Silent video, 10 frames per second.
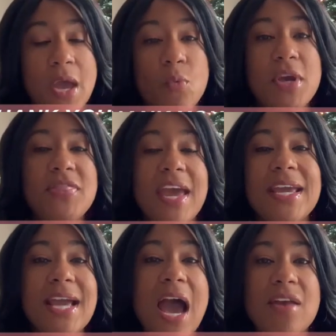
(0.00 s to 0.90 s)
We
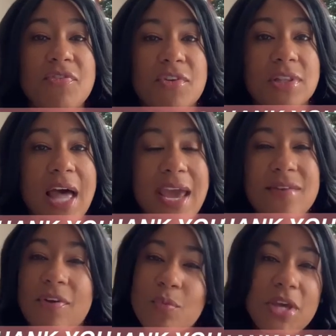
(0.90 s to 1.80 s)
thank God for
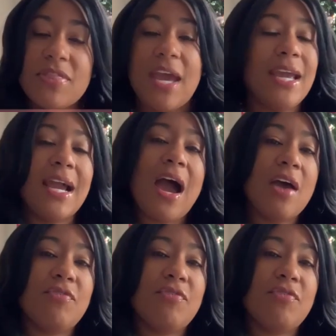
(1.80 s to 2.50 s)
life, and we thank God